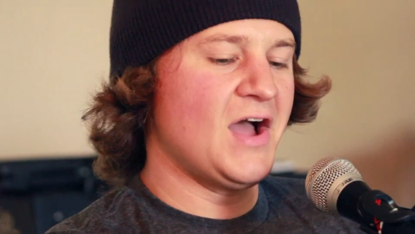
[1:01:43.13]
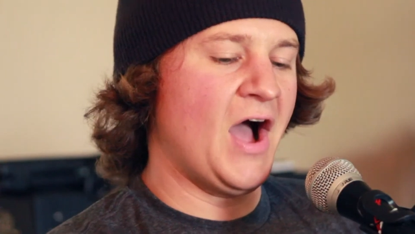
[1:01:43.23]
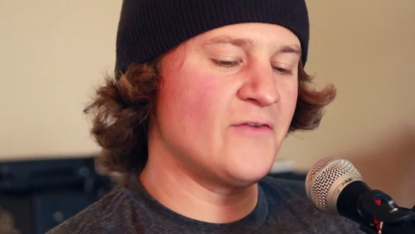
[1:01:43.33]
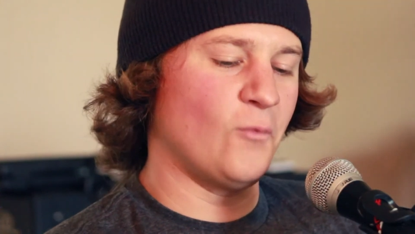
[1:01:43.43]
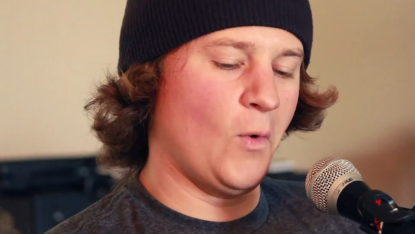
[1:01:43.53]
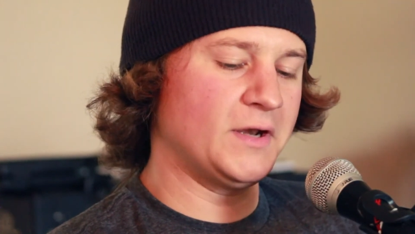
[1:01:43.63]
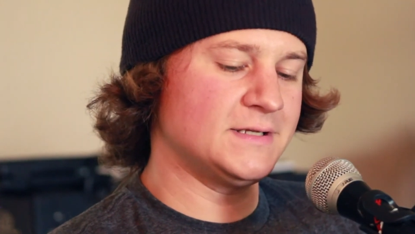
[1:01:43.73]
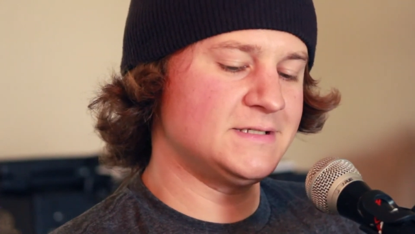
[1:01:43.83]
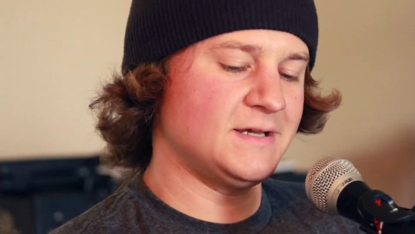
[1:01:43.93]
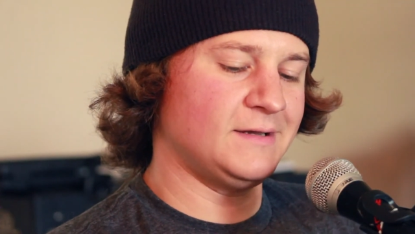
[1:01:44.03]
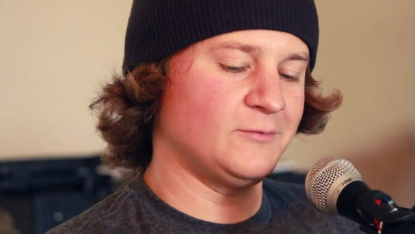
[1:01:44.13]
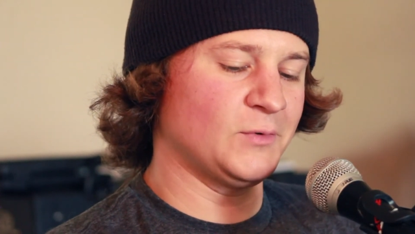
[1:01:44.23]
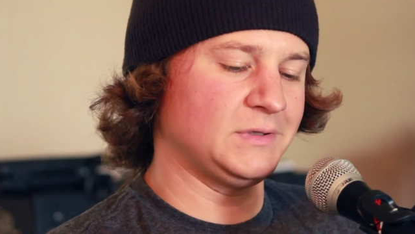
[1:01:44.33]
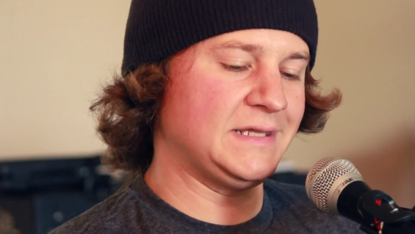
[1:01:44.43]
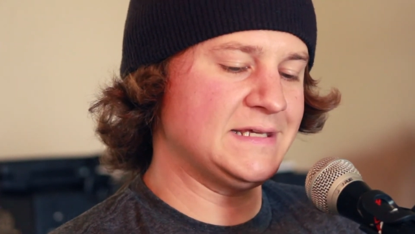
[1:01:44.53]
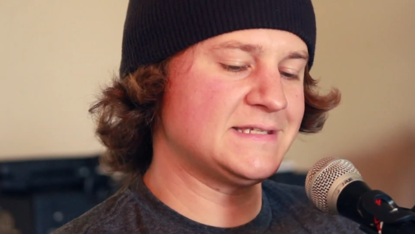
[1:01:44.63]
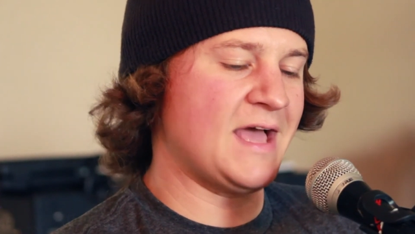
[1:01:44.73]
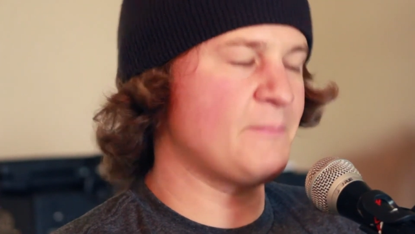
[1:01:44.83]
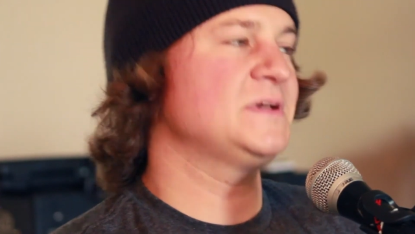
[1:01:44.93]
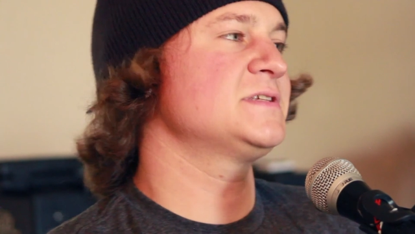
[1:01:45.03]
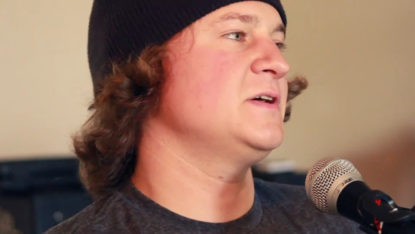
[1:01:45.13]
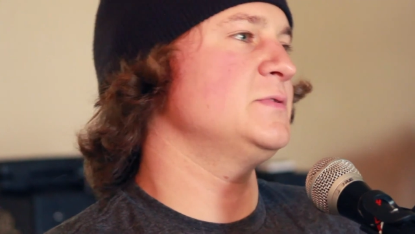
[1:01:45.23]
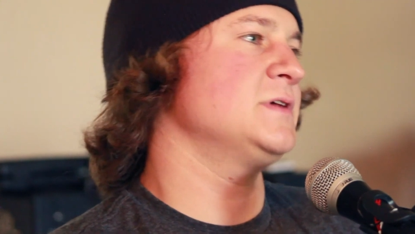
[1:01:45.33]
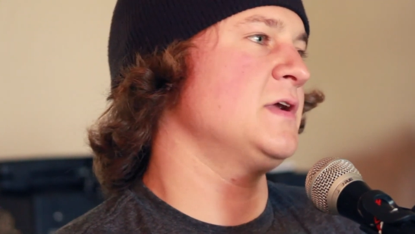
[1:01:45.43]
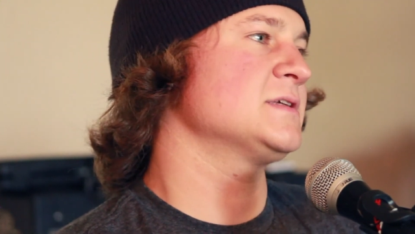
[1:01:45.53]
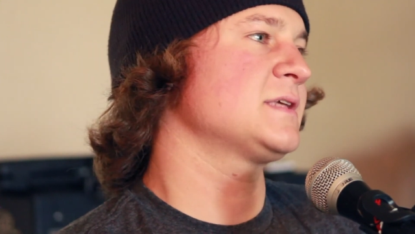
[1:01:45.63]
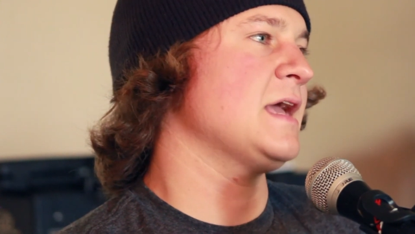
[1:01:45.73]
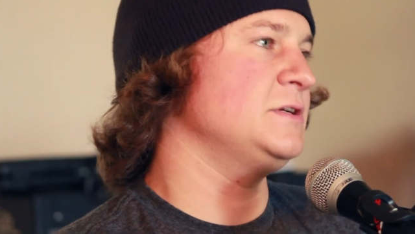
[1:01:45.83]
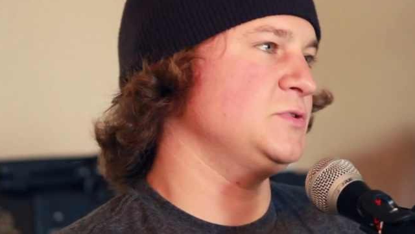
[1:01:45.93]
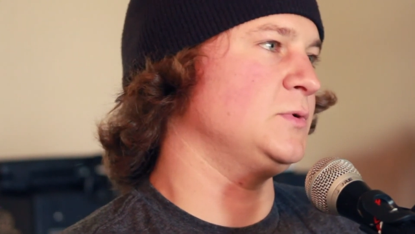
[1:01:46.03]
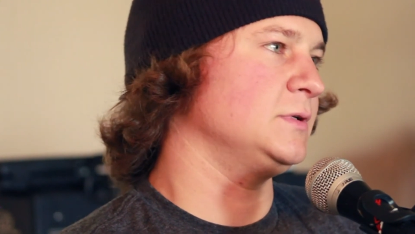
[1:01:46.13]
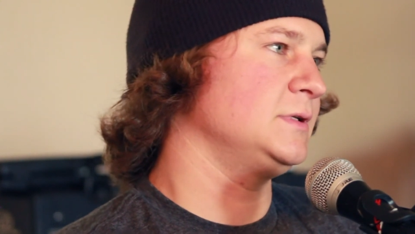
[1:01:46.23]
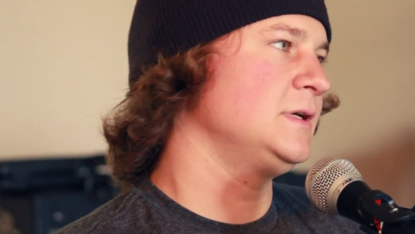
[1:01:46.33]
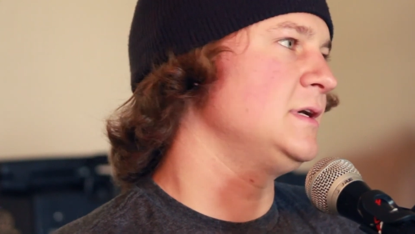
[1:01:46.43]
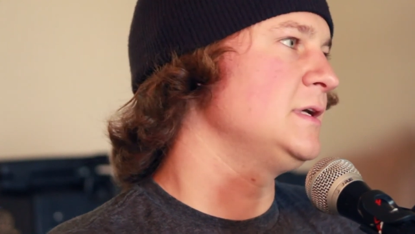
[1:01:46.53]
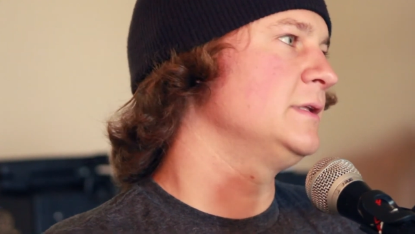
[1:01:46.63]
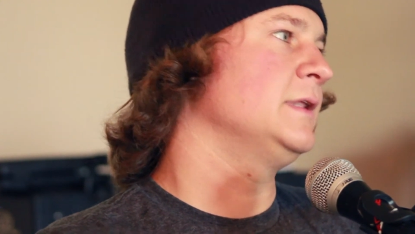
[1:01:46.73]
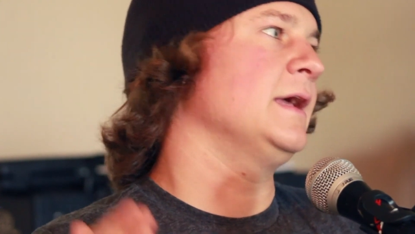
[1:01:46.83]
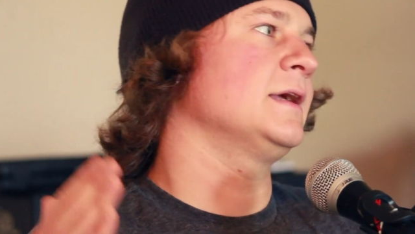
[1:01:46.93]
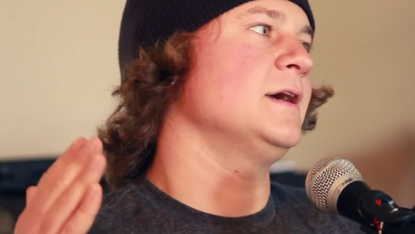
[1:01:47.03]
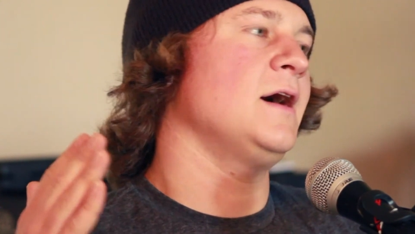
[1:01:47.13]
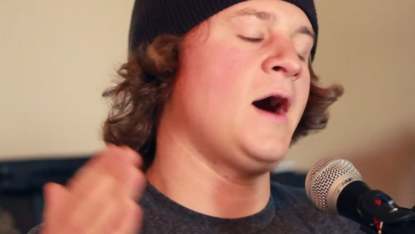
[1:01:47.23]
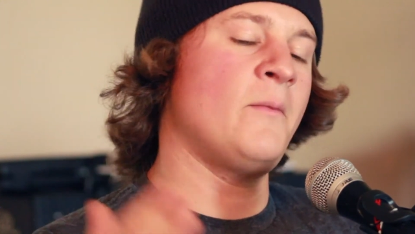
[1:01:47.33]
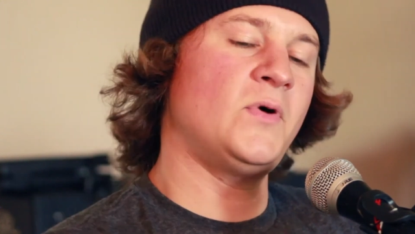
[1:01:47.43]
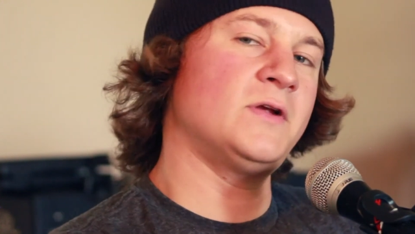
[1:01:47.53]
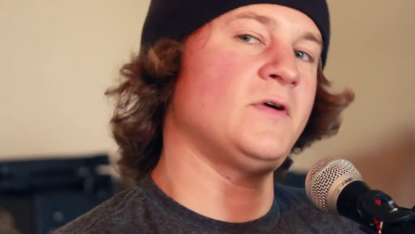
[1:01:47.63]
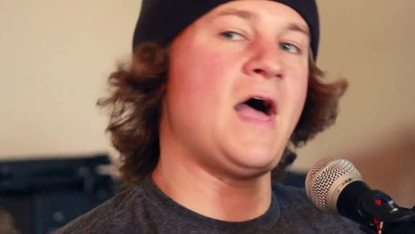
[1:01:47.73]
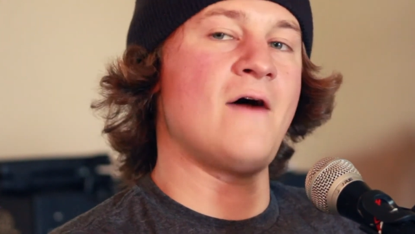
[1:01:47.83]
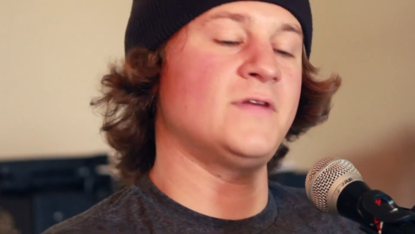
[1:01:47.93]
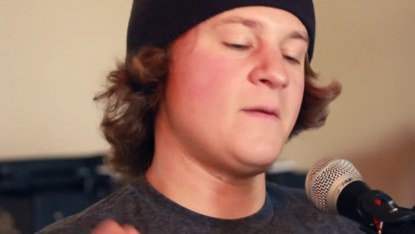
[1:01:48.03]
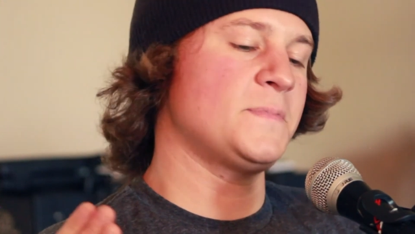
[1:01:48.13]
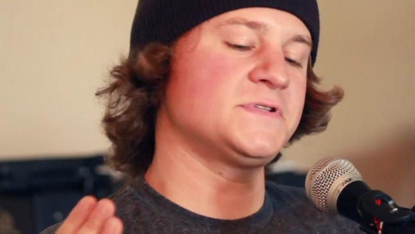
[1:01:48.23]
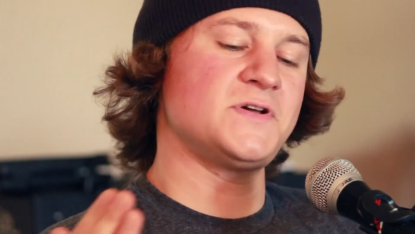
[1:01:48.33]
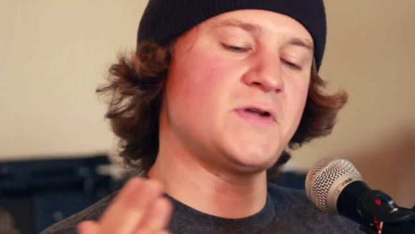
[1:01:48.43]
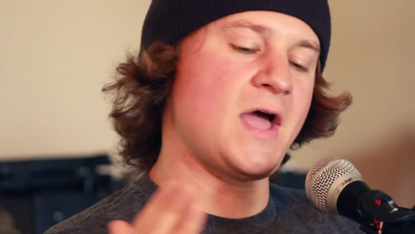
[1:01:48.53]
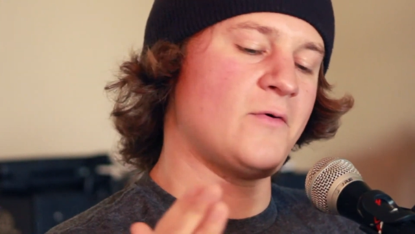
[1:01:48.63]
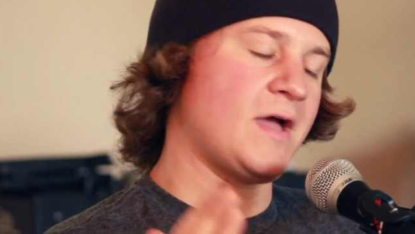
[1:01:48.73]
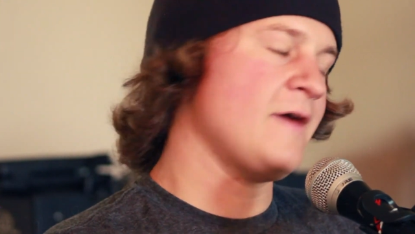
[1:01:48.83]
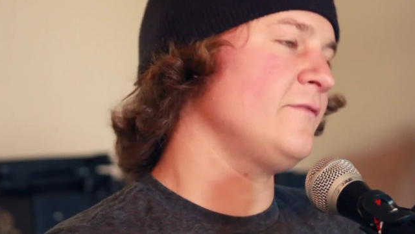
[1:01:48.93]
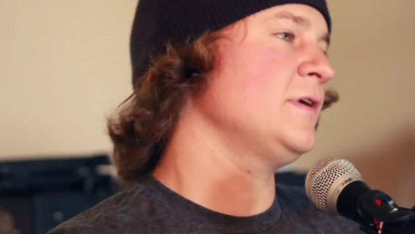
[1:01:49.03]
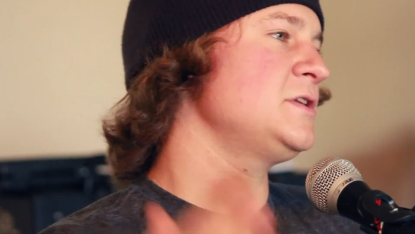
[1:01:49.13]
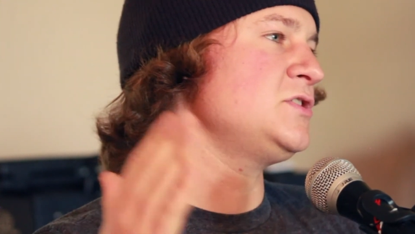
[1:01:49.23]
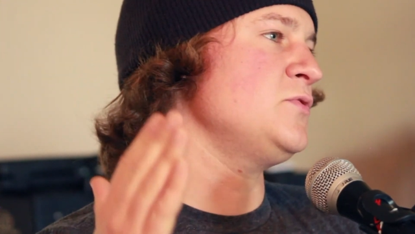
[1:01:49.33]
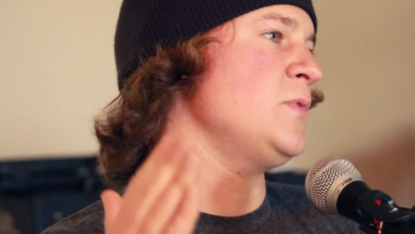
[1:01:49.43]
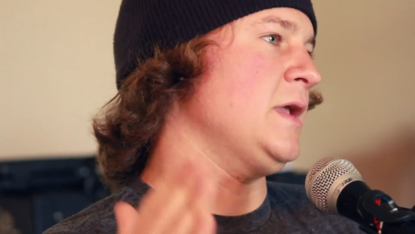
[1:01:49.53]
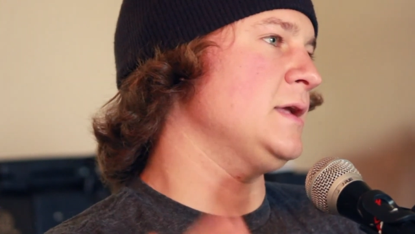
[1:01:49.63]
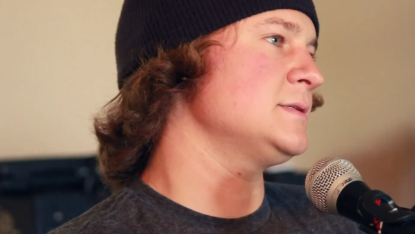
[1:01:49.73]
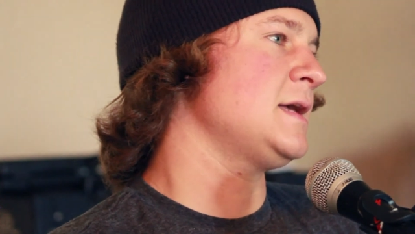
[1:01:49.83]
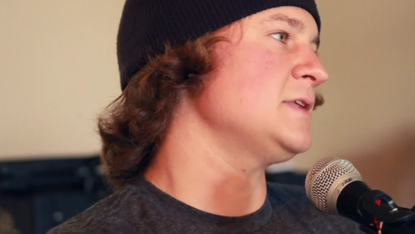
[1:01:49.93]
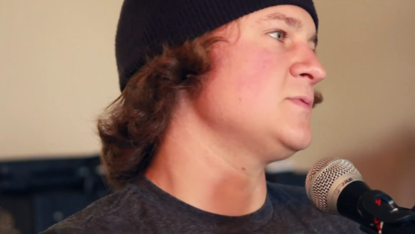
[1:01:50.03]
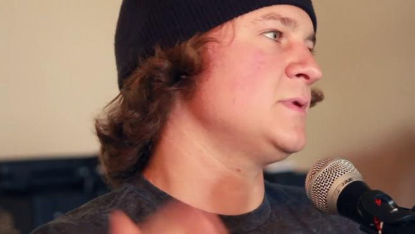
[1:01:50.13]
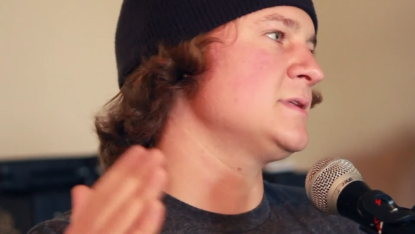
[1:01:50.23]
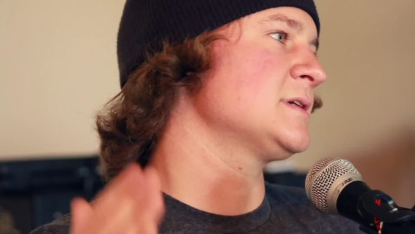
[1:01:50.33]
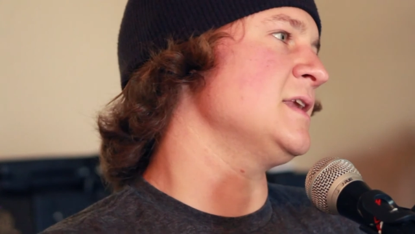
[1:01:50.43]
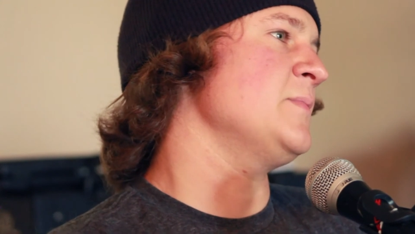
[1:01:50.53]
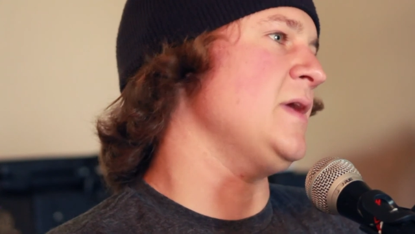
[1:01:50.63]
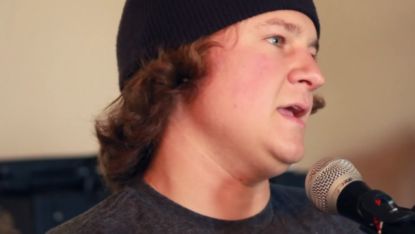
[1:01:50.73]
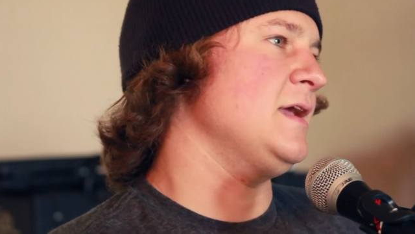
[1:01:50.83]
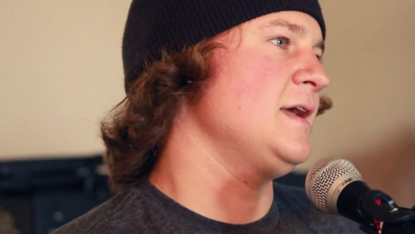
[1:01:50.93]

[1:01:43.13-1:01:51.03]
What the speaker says: I've wanted to release episodes on a schedule. Like, I'm going to have an episode out every 2 weeks. That's what it's going to be.